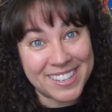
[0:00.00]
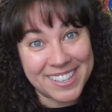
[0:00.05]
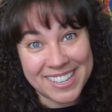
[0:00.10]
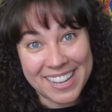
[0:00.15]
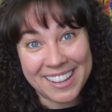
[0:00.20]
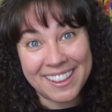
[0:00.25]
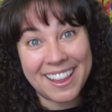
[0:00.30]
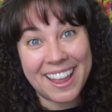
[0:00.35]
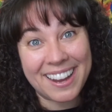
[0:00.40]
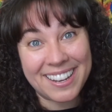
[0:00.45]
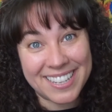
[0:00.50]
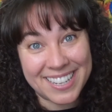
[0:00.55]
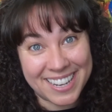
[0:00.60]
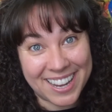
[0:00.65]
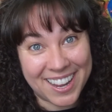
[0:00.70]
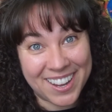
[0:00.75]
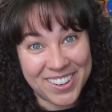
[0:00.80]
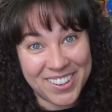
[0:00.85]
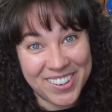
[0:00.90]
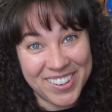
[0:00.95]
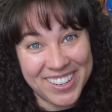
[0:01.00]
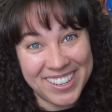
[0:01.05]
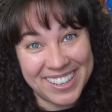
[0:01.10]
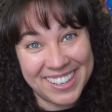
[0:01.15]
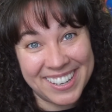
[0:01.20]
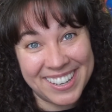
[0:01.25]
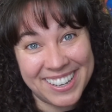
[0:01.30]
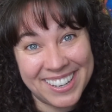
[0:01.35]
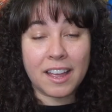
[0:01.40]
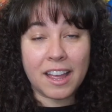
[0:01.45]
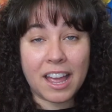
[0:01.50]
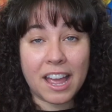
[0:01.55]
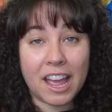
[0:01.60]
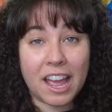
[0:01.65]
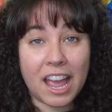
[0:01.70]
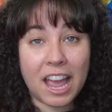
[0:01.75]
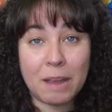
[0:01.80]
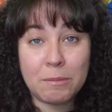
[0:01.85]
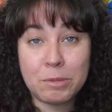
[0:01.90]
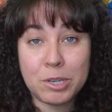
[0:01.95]
they'd like to go.
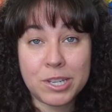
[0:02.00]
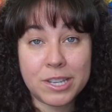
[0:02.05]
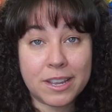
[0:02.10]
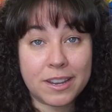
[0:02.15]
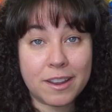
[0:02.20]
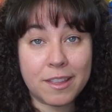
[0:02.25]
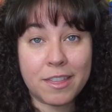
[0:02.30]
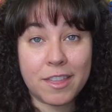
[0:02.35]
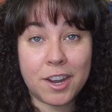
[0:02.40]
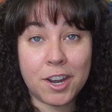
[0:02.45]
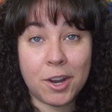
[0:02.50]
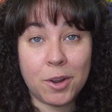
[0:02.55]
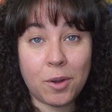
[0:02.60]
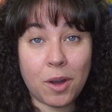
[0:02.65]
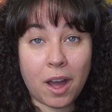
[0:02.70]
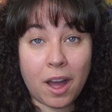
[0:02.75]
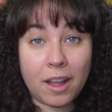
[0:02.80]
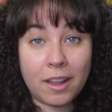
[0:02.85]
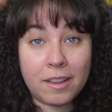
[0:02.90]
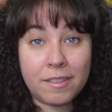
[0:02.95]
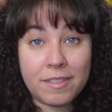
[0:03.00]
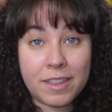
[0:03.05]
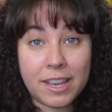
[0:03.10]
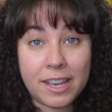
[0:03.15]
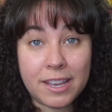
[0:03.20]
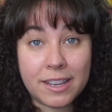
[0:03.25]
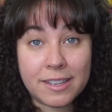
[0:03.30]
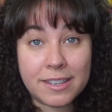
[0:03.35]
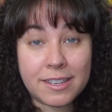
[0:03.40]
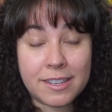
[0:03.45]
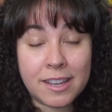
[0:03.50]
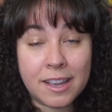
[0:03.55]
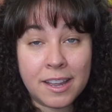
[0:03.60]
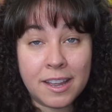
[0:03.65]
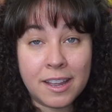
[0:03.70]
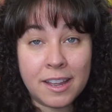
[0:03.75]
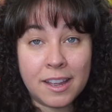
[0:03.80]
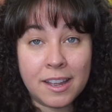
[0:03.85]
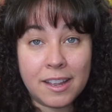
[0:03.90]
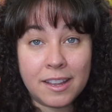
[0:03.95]
I'm just going to throw all of these
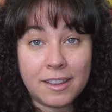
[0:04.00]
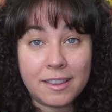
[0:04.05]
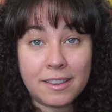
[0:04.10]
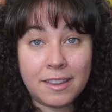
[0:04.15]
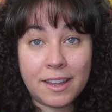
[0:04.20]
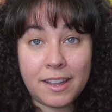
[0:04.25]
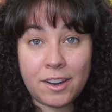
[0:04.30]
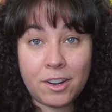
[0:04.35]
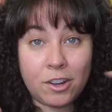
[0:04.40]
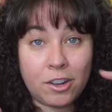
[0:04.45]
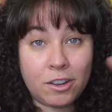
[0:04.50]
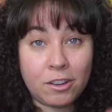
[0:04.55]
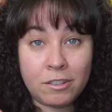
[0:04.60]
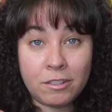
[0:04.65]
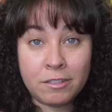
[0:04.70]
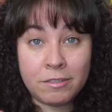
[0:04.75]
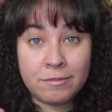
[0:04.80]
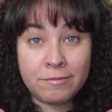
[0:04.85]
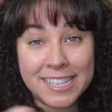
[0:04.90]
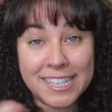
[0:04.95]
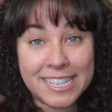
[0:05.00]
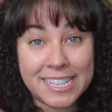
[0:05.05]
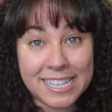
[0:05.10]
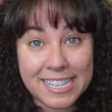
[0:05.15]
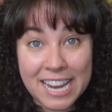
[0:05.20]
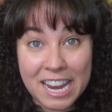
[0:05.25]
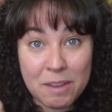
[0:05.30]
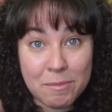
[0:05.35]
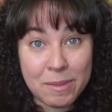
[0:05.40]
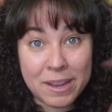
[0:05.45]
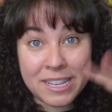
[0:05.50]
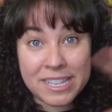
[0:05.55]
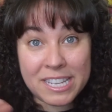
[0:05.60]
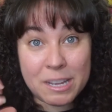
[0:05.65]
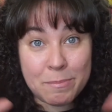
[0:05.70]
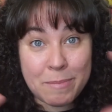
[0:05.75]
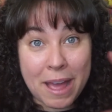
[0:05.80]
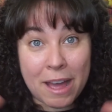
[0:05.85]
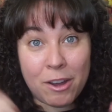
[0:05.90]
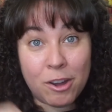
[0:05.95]
little statements
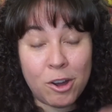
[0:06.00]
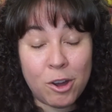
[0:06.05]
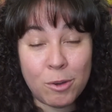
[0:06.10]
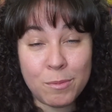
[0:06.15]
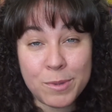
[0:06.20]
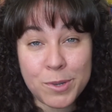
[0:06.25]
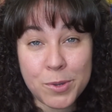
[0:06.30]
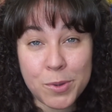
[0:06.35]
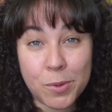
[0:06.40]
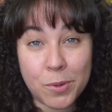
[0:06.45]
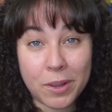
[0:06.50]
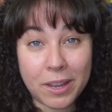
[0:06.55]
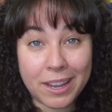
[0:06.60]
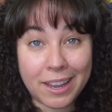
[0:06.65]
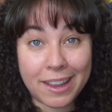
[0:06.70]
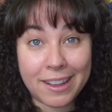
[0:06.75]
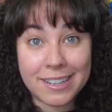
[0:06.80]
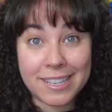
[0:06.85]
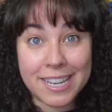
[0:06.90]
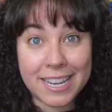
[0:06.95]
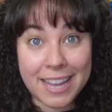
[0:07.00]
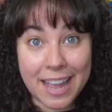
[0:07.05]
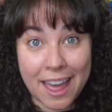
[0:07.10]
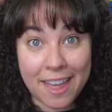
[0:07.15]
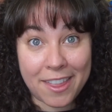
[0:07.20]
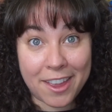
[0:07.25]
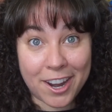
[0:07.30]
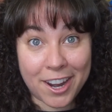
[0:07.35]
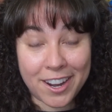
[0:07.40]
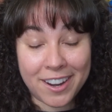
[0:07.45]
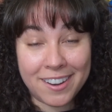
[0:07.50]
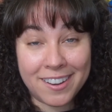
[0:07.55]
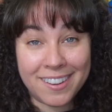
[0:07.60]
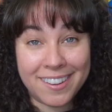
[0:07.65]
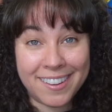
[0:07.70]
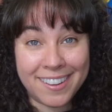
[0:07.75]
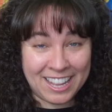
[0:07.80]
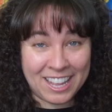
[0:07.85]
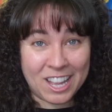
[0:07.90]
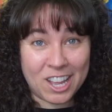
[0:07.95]
about homeschooling in together.
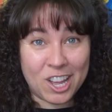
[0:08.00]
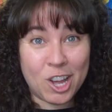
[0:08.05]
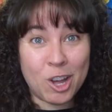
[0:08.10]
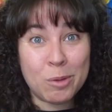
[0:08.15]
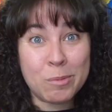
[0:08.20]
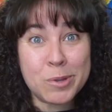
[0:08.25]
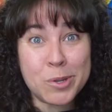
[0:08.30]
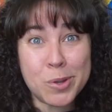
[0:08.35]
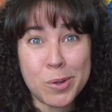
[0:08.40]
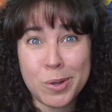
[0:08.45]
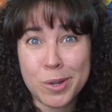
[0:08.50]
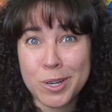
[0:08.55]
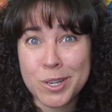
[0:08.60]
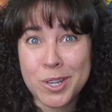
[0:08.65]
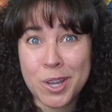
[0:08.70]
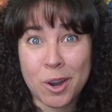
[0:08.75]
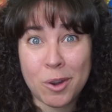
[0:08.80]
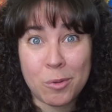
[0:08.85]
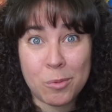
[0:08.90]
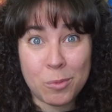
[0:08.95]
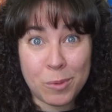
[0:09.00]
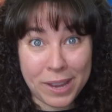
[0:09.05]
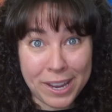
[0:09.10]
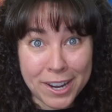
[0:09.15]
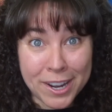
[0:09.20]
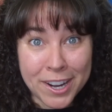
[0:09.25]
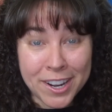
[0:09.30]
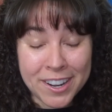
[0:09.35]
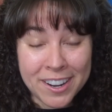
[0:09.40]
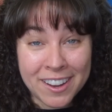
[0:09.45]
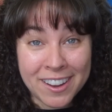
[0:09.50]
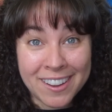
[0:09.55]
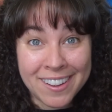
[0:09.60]
Homeschoolers are weird,